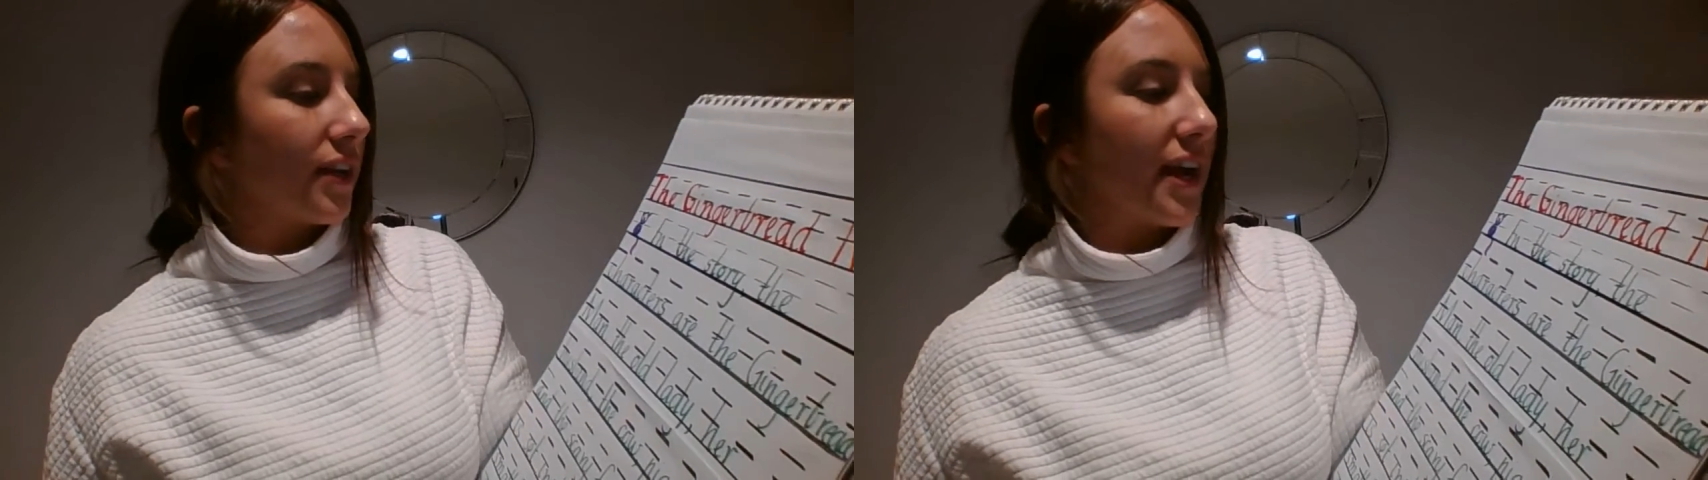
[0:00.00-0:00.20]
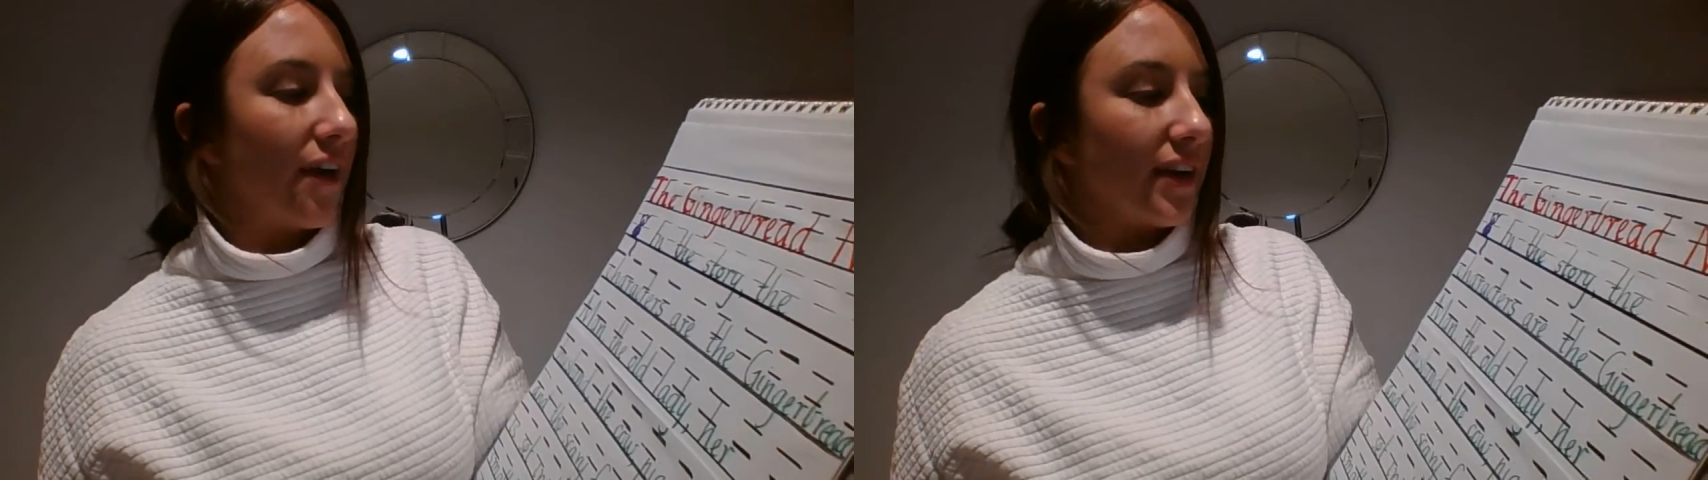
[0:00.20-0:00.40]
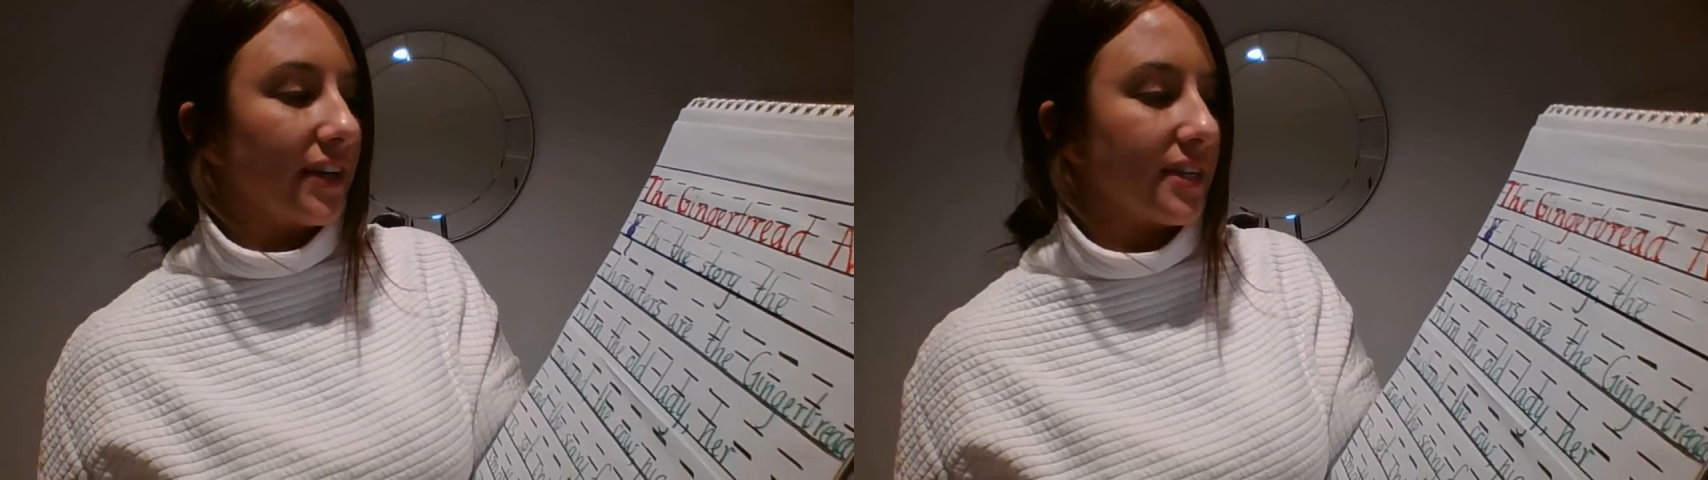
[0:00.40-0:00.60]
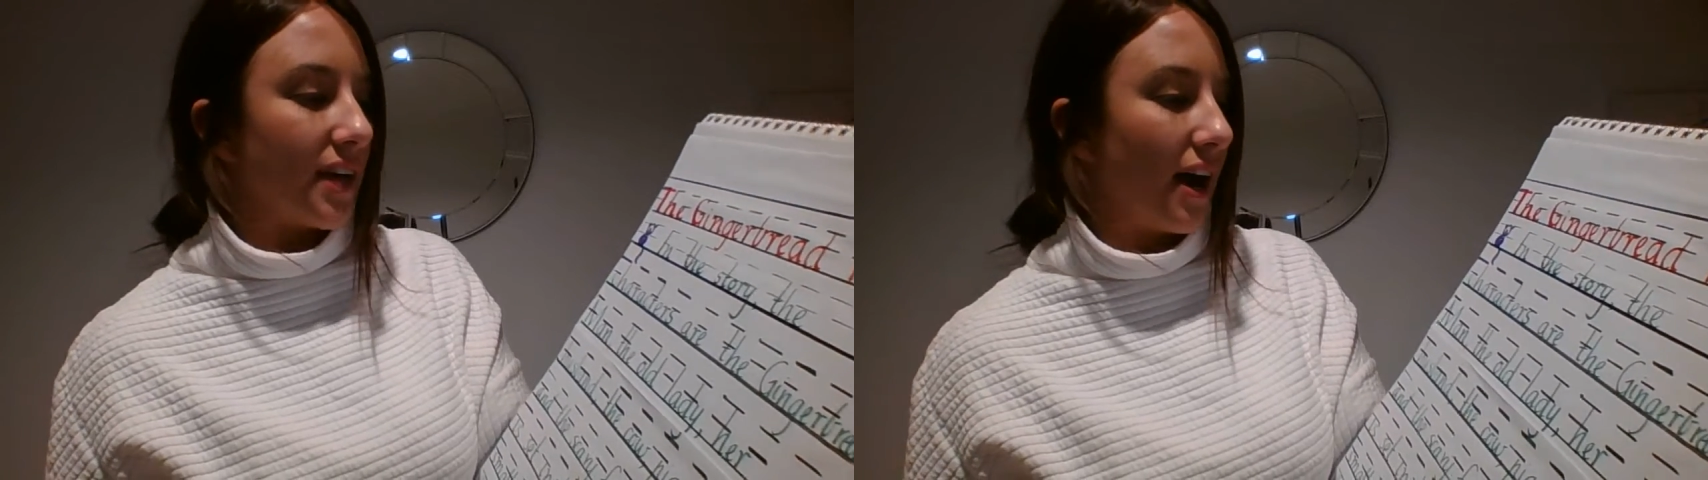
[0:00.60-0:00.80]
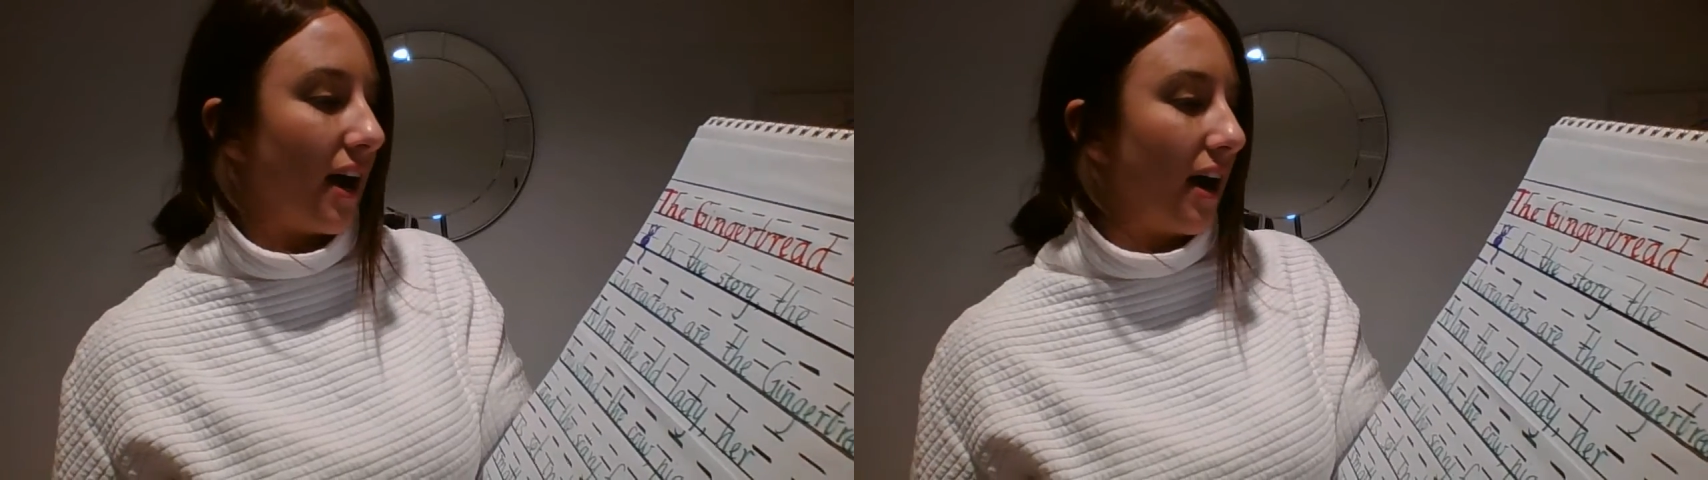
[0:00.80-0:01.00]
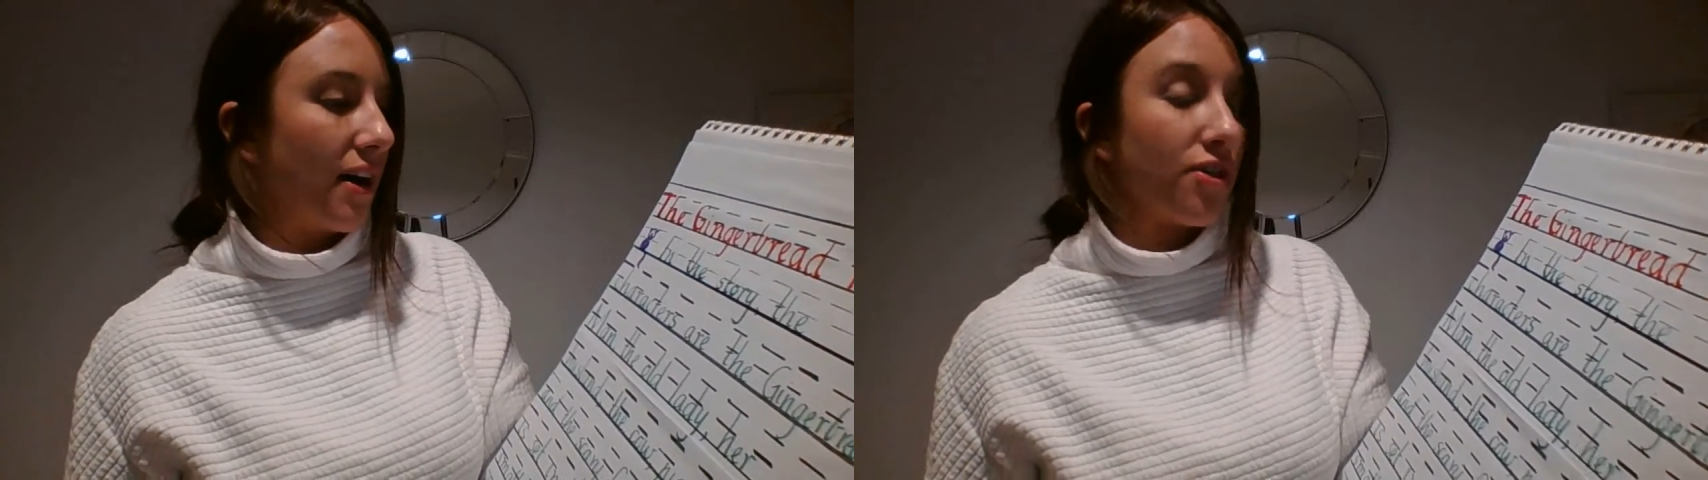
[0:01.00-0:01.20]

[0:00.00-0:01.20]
characters are